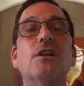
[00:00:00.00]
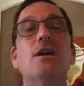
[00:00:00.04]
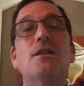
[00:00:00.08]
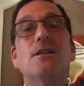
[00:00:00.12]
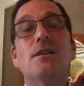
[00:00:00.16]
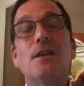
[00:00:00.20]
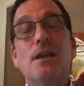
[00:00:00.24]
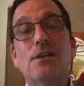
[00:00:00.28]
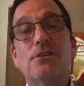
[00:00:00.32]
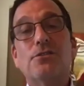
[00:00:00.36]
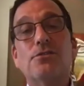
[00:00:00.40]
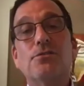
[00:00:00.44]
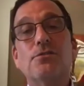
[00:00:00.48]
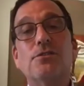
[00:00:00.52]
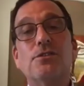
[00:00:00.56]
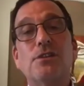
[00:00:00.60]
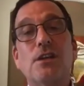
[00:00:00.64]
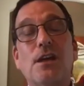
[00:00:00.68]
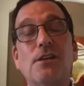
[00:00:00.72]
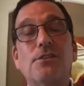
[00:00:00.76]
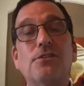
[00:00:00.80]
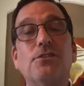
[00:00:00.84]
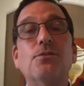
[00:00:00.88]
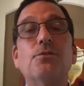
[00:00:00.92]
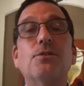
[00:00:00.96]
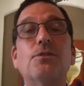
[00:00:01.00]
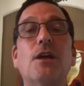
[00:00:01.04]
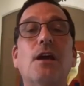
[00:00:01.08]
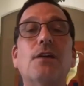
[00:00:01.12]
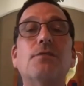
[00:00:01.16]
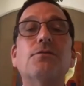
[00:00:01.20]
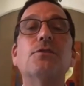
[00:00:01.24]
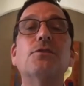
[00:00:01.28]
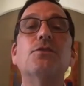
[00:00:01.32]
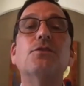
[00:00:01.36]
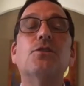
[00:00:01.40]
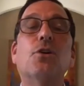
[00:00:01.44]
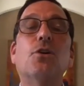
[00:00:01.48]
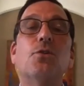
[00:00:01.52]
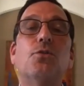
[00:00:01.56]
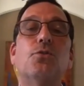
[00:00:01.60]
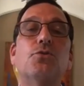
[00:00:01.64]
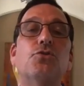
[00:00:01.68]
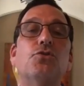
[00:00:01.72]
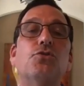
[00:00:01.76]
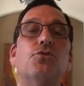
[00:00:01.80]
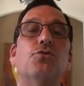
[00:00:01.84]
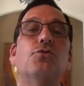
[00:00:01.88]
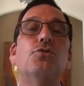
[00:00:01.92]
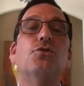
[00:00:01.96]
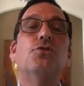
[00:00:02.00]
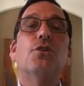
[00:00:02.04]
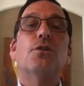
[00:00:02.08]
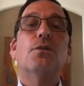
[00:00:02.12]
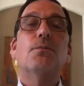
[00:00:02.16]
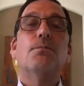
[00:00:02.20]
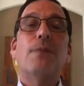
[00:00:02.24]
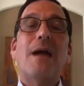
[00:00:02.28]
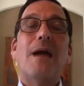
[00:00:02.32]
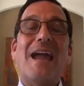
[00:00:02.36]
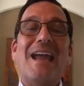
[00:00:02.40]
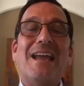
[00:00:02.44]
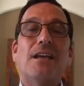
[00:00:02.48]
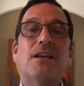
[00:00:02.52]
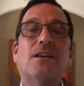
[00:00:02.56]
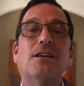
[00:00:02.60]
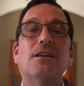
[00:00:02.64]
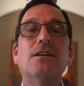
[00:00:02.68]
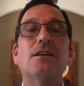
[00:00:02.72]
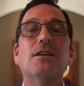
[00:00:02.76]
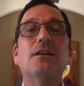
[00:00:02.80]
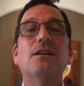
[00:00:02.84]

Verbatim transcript: The answer is yes. You would have to go to your bank,